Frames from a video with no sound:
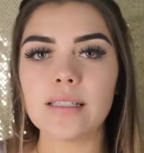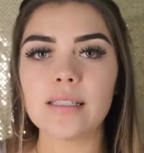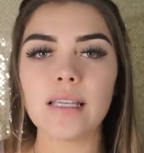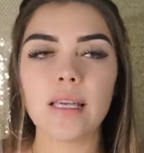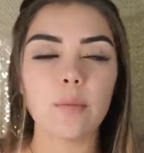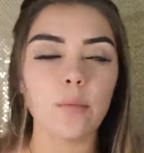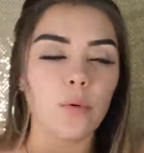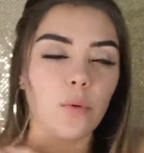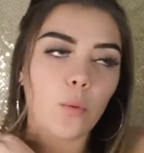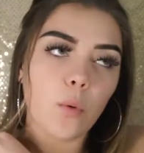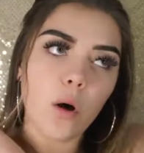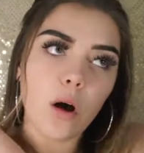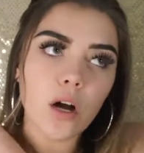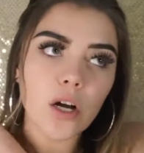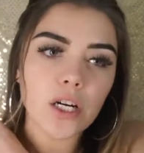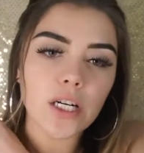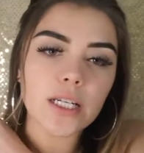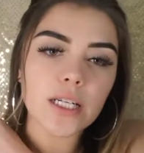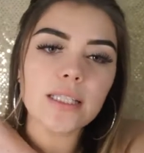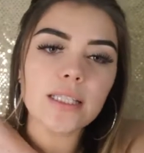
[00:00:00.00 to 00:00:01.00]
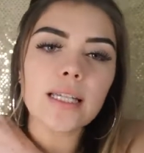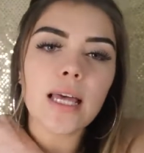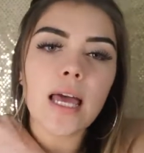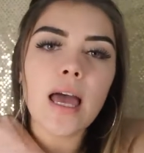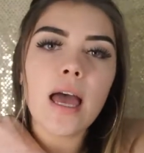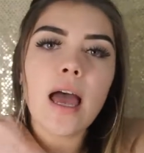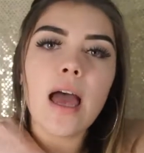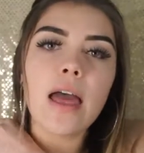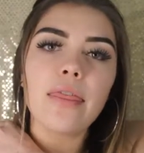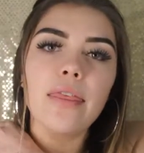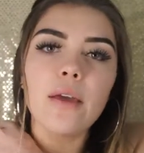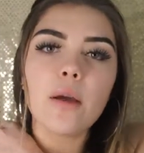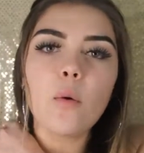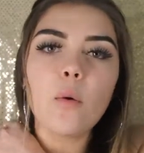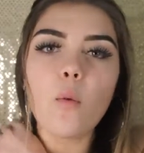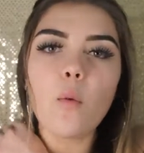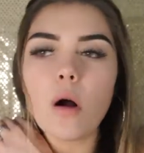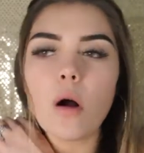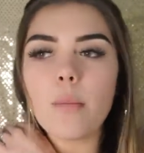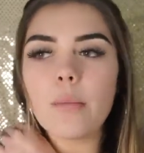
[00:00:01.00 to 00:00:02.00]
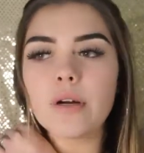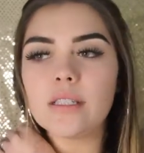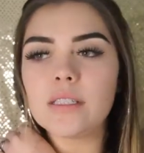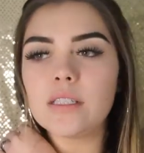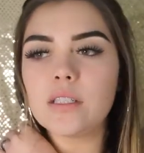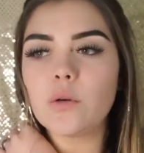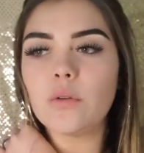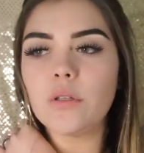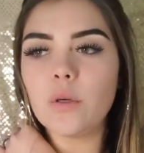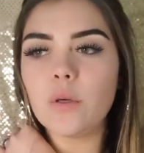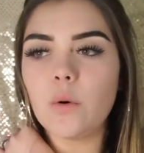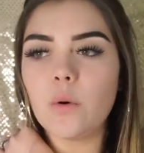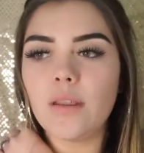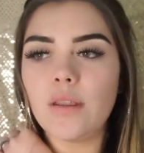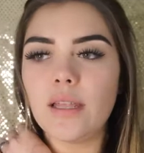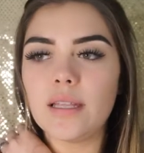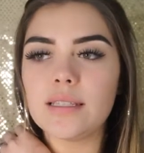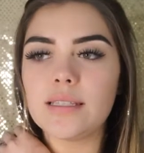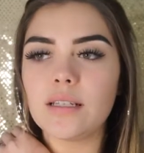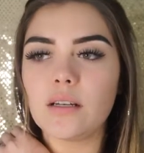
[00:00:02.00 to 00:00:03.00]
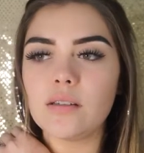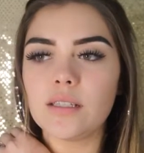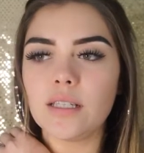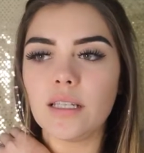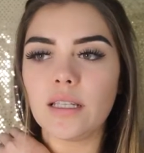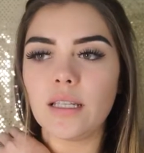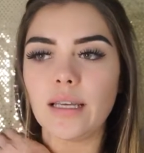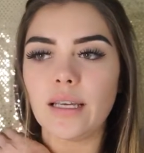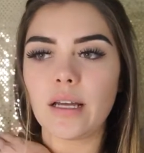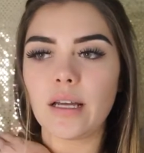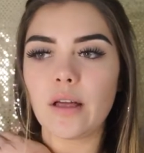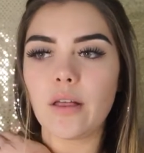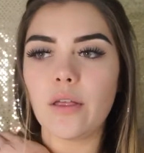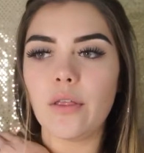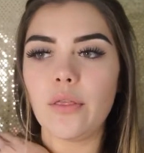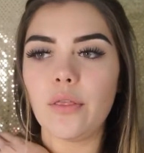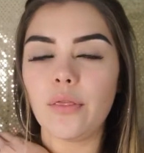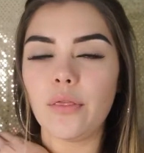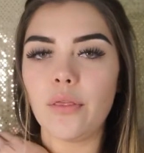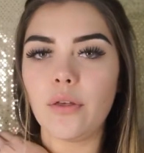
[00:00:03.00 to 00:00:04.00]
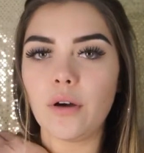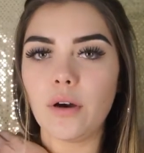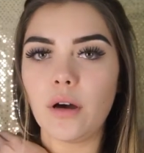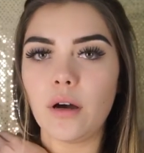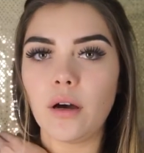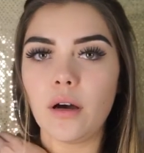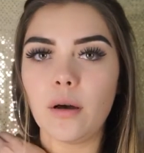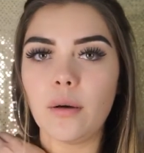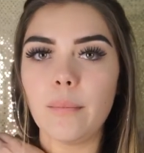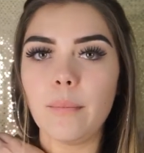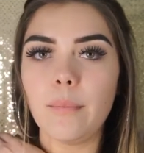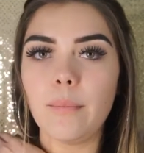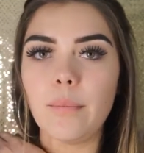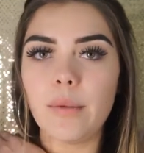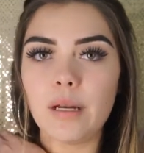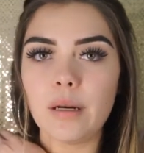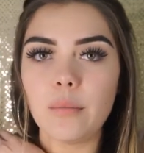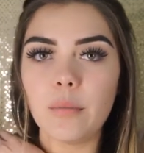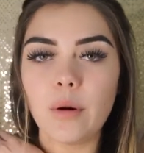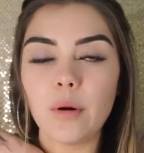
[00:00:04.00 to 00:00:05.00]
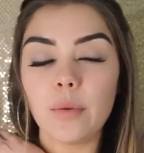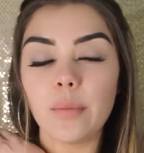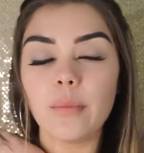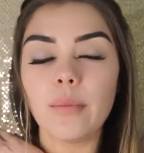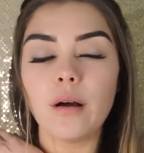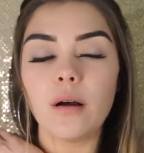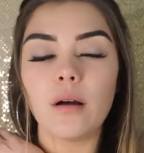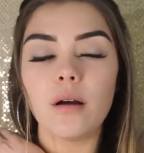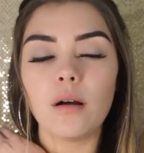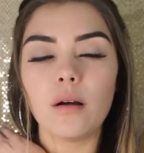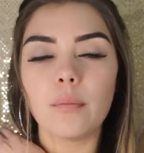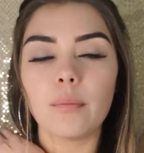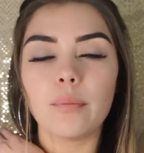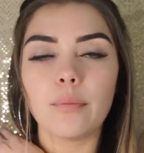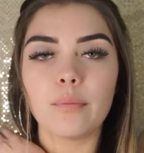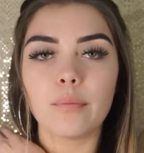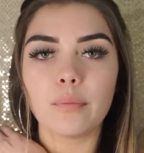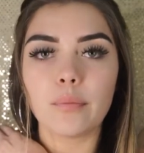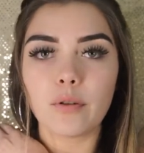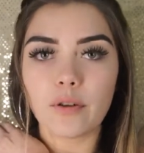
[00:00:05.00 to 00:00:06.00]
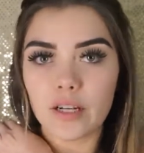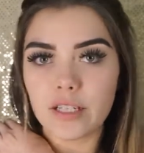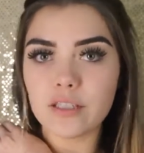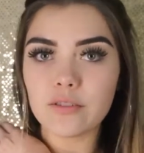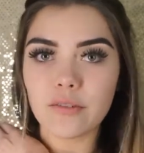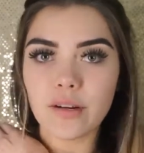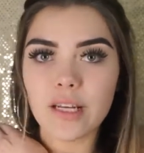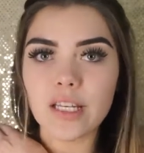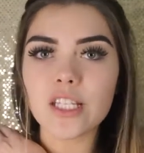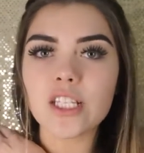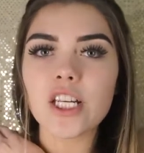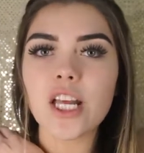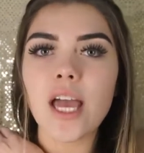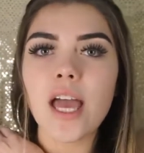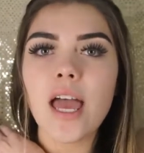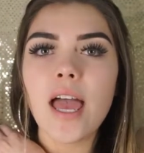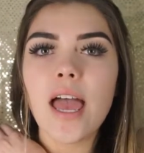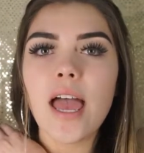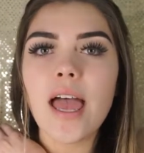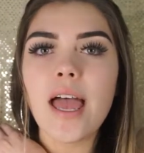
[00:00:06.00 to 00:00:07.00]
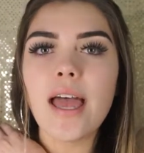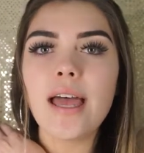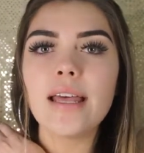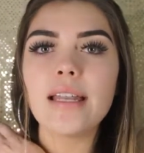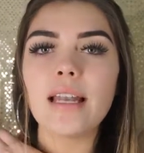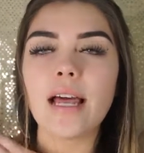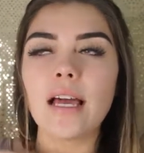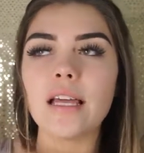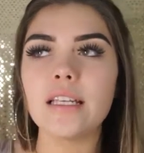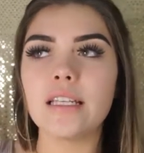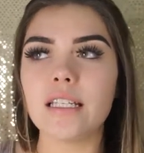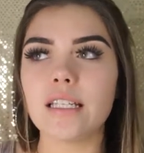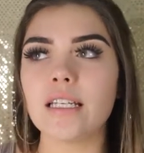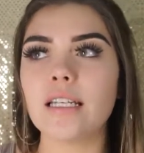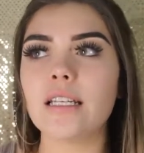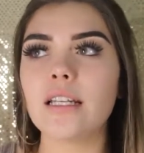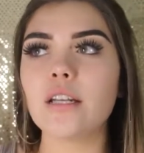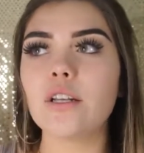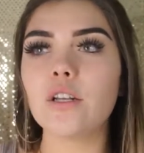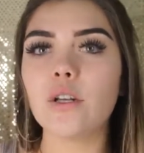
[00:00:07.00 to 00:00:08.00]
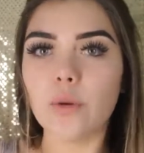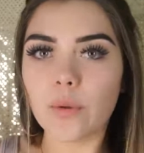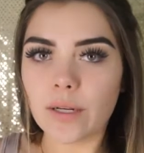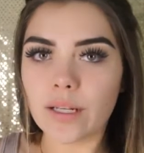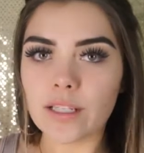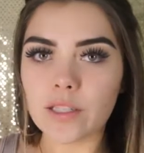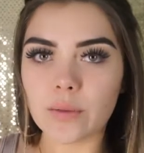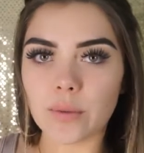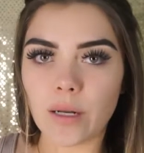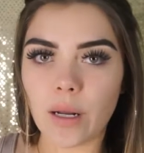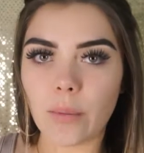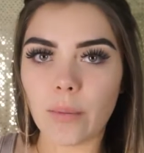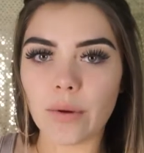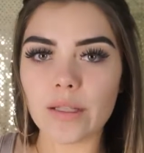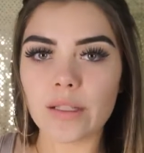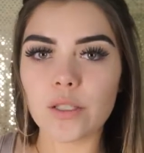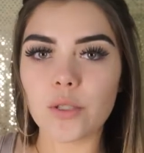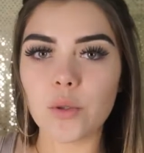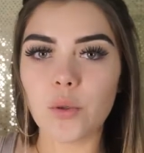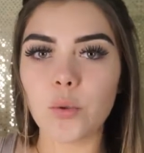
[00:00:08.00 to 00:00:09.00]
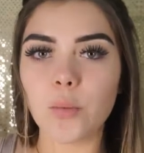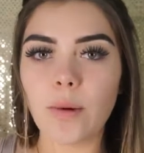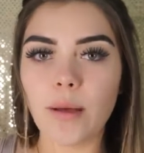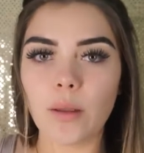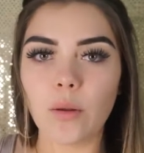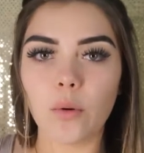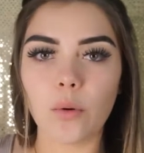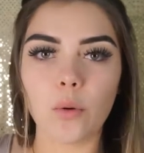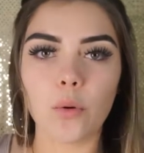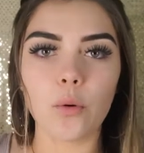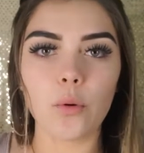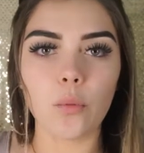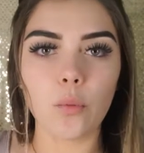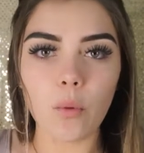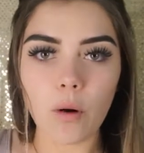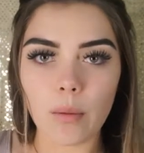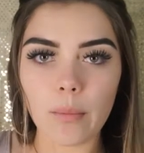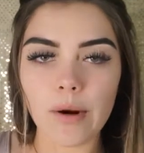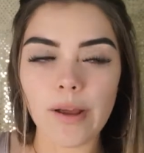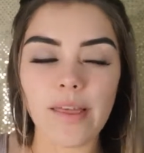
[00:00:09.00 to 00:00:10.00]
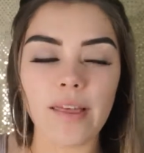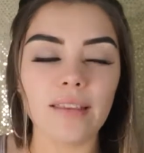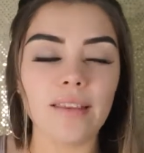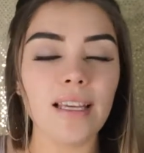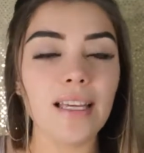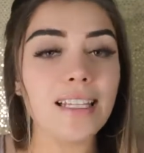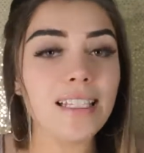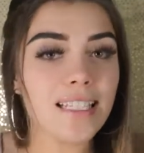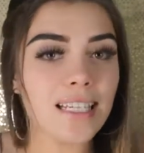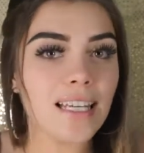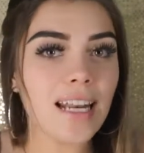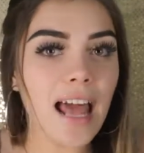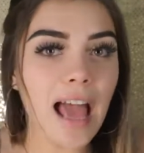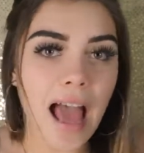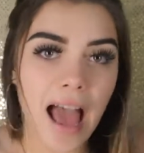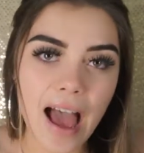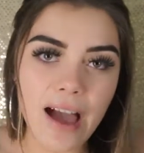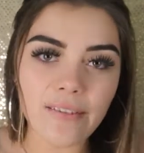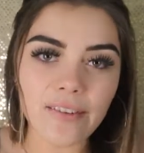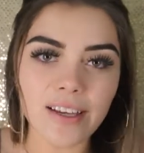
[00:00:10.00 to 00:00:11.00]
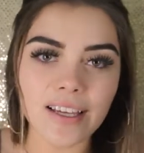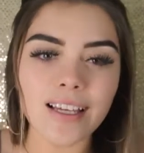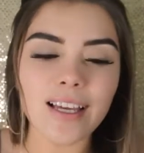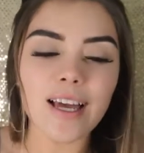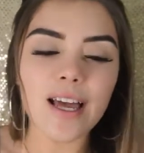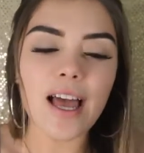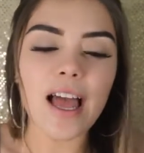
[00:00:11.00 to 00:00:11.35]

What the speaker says: Same with Walgreens. I think Walmart's the only one that sells it like the minimum price range, and I did notice when I went to my local Walmart that they did have it,